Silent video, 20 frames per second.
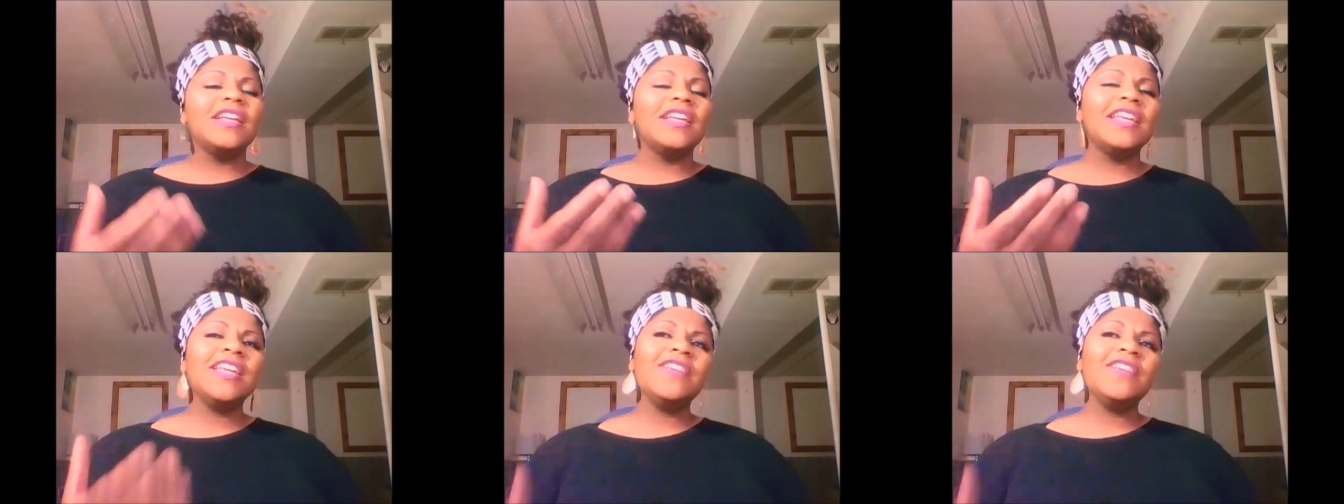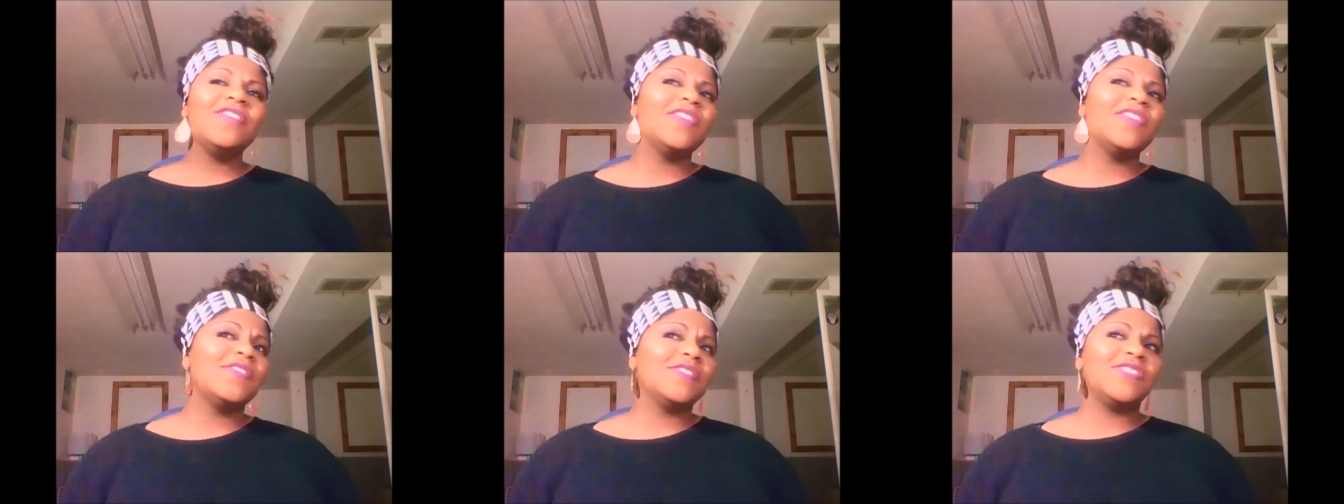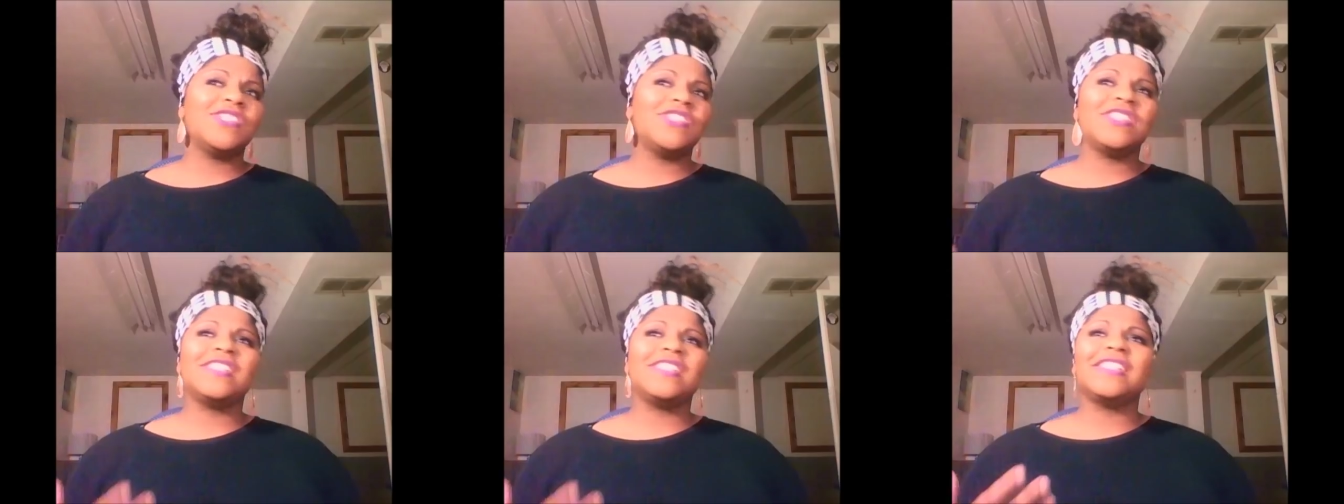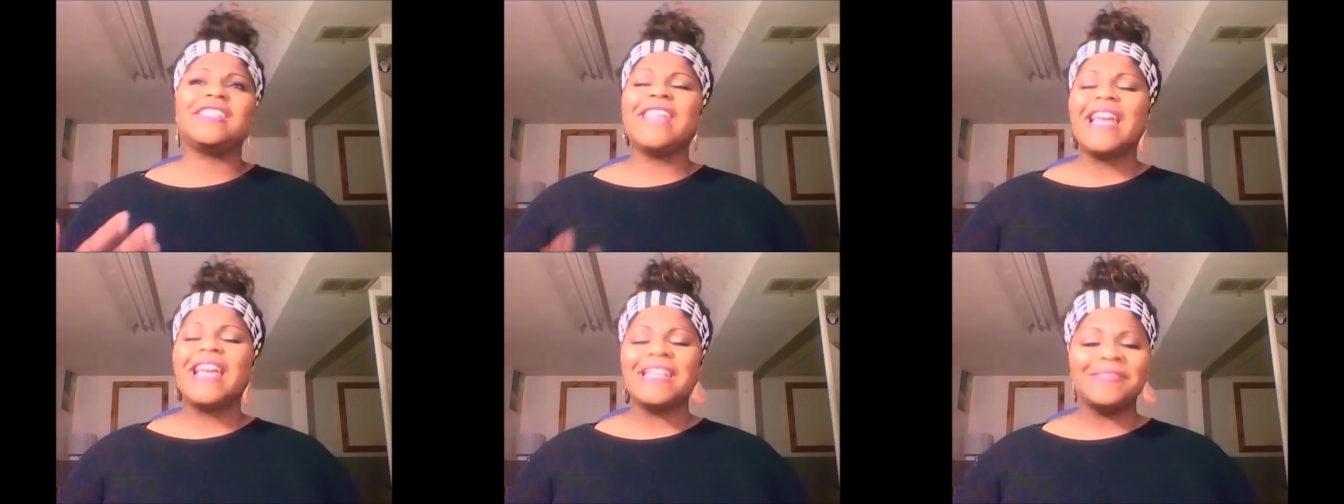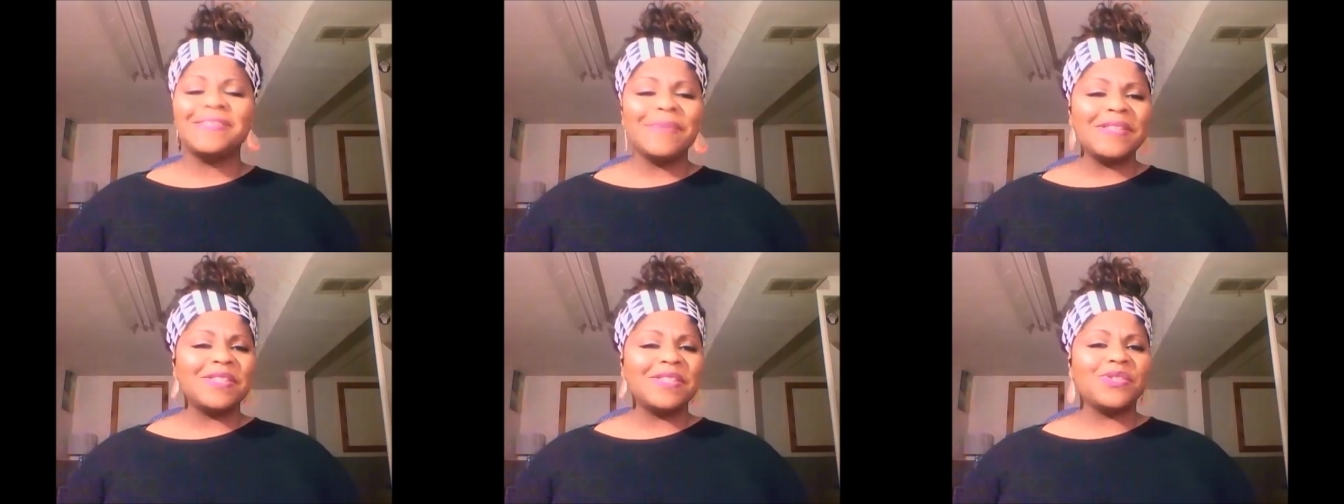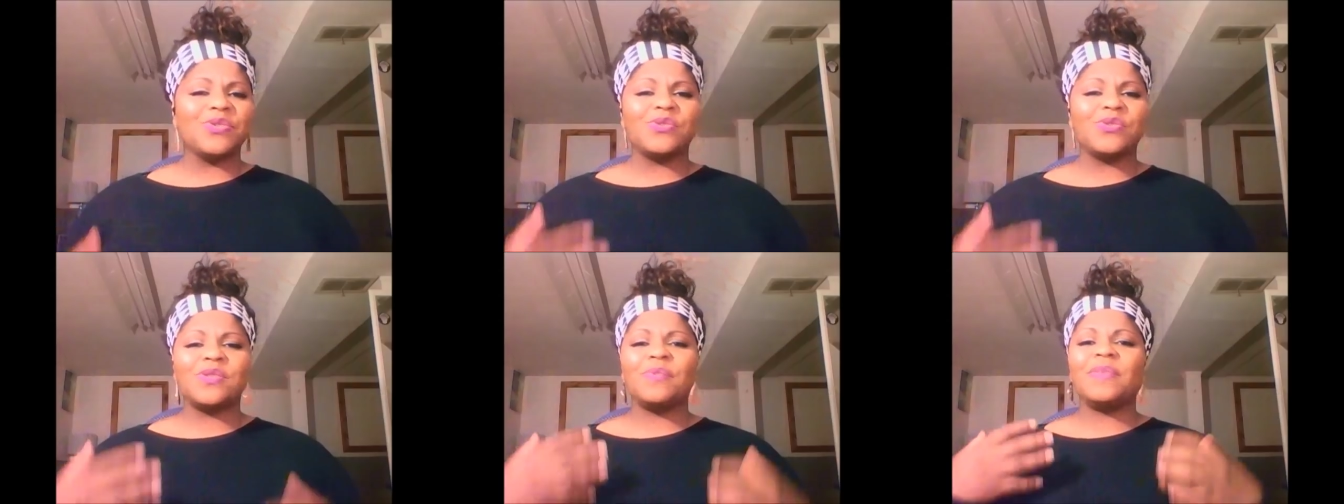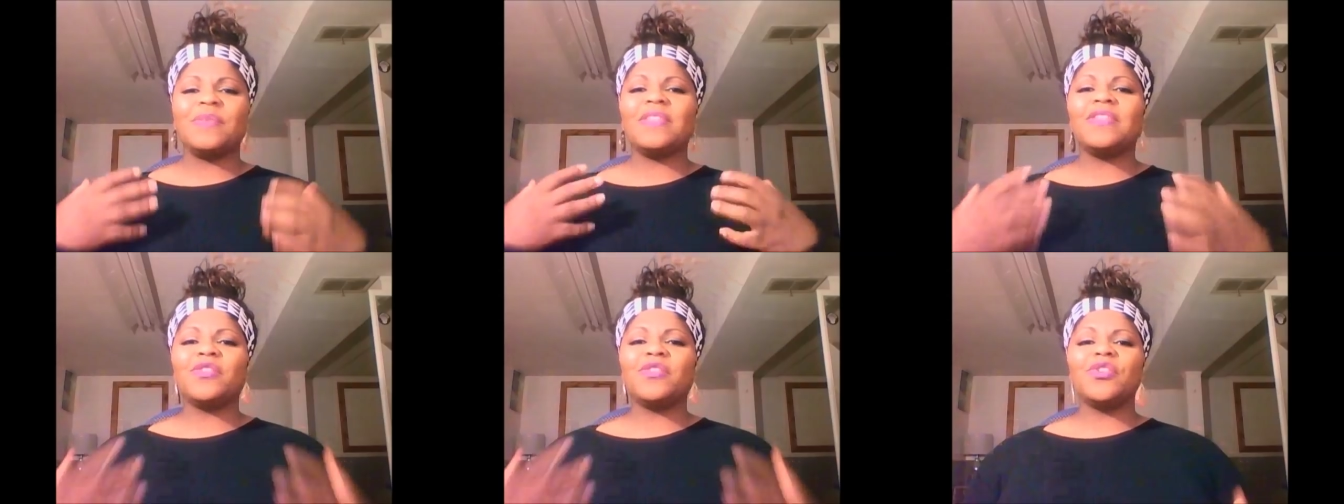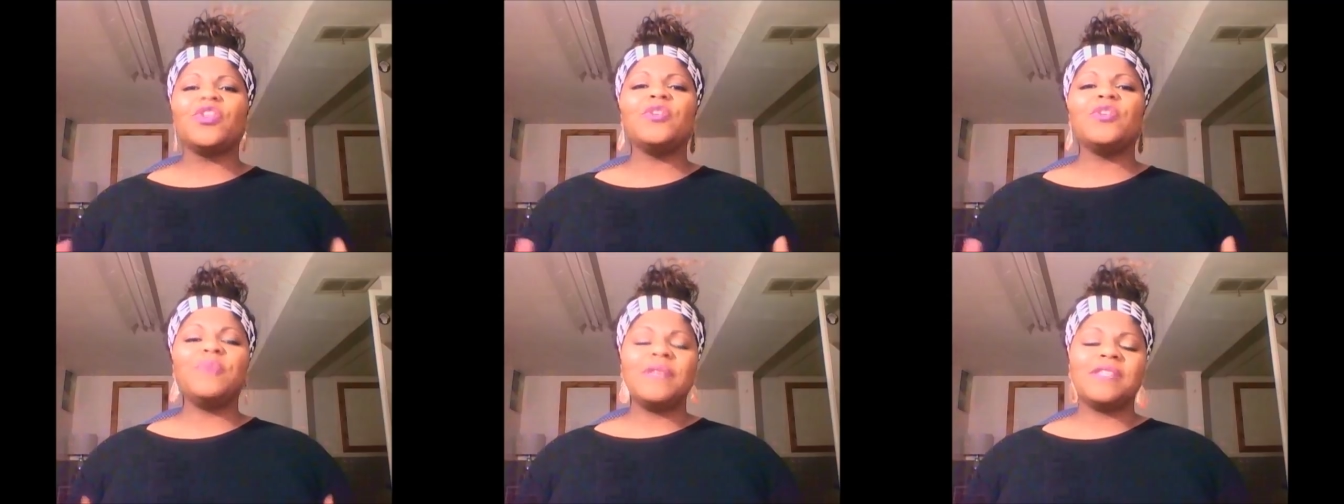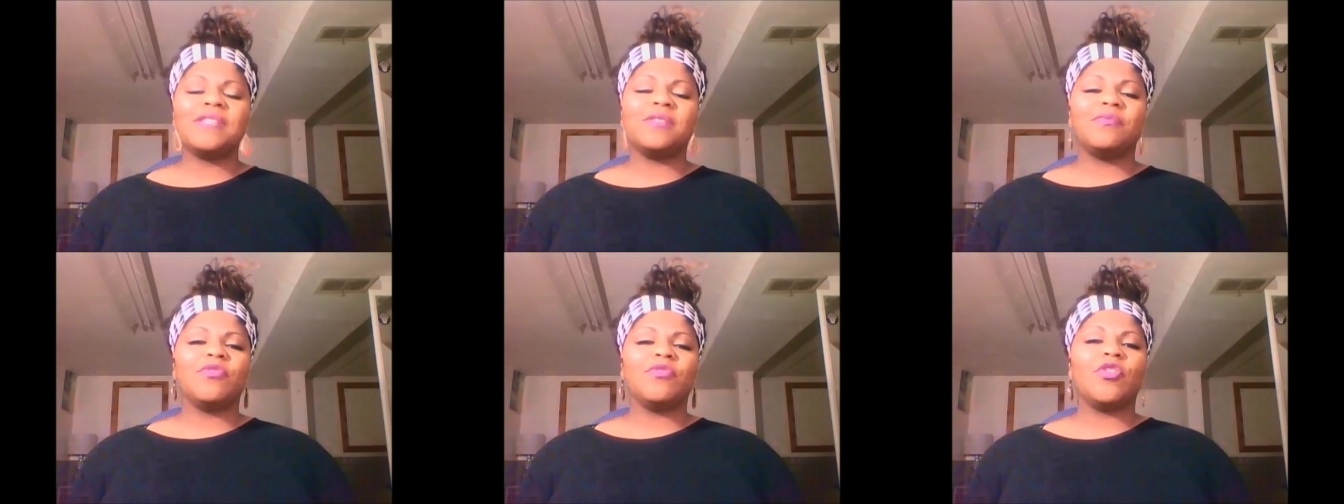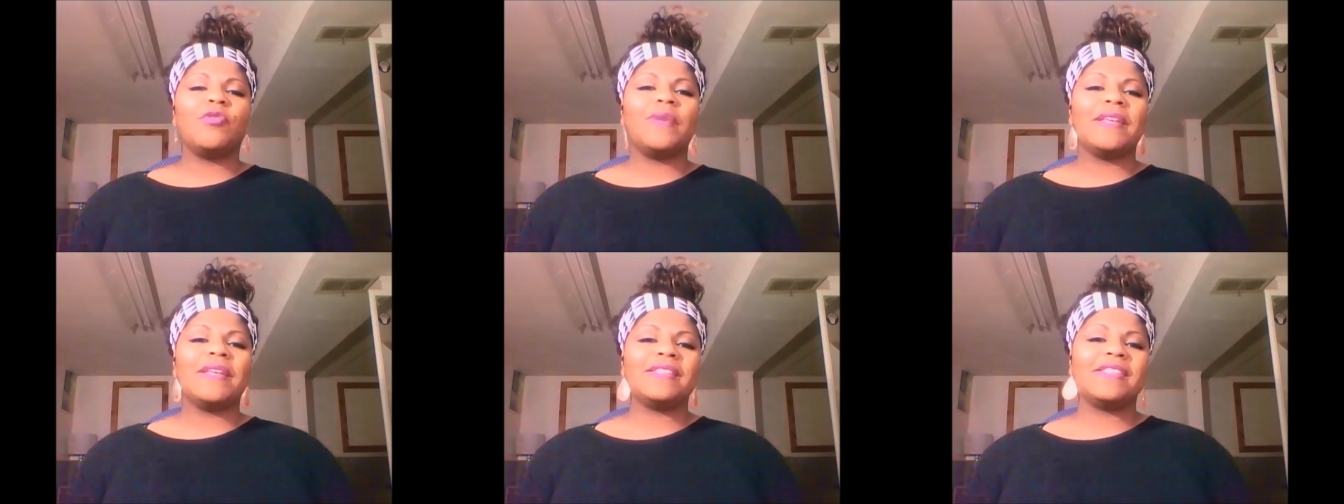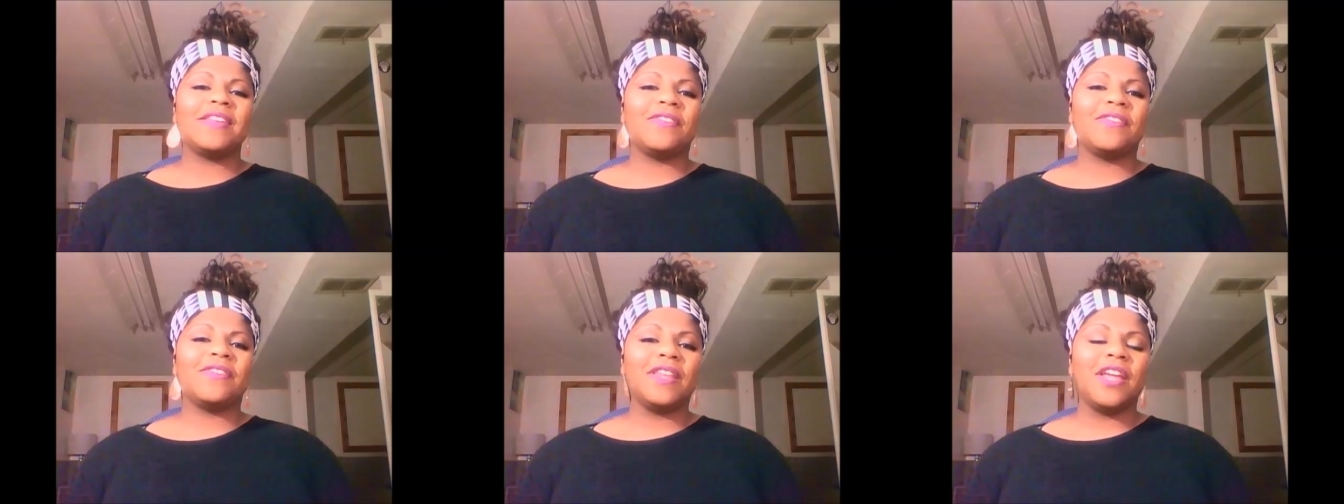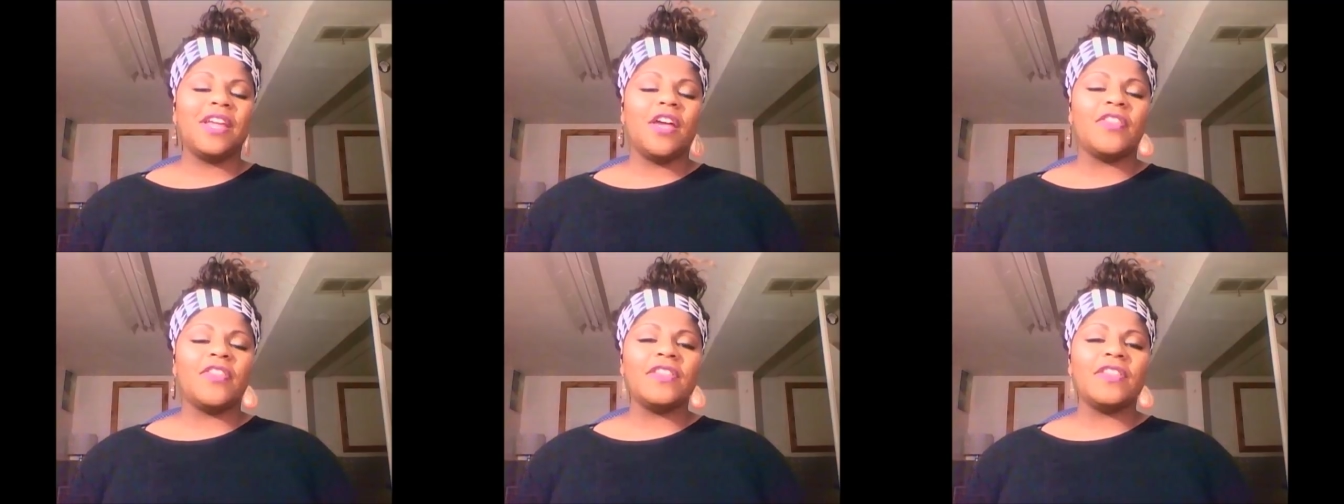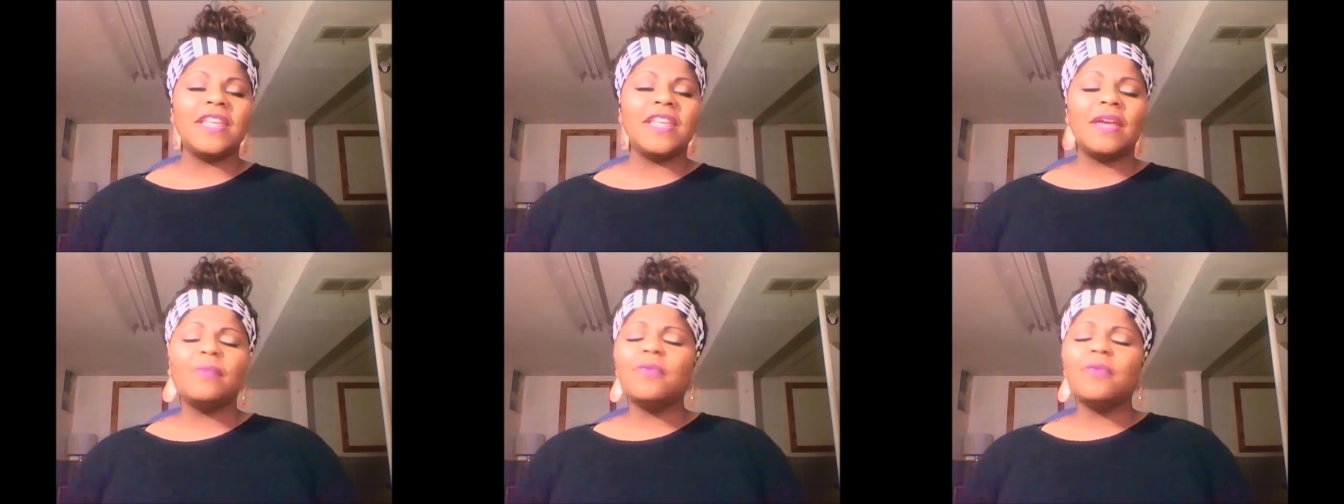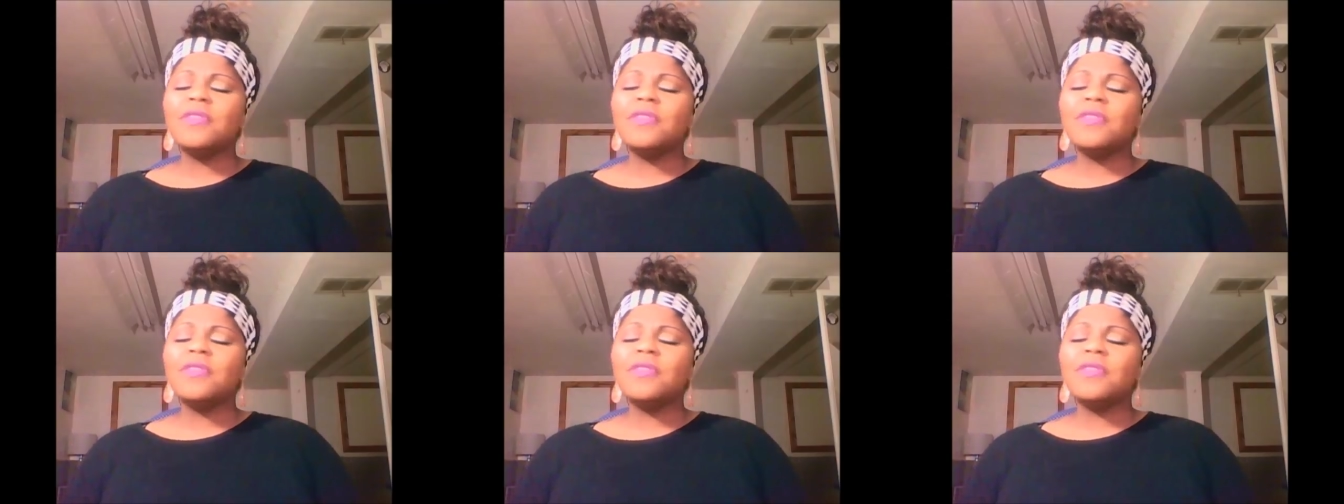even if it's just a text message or something, there could be some romance definitely on the table.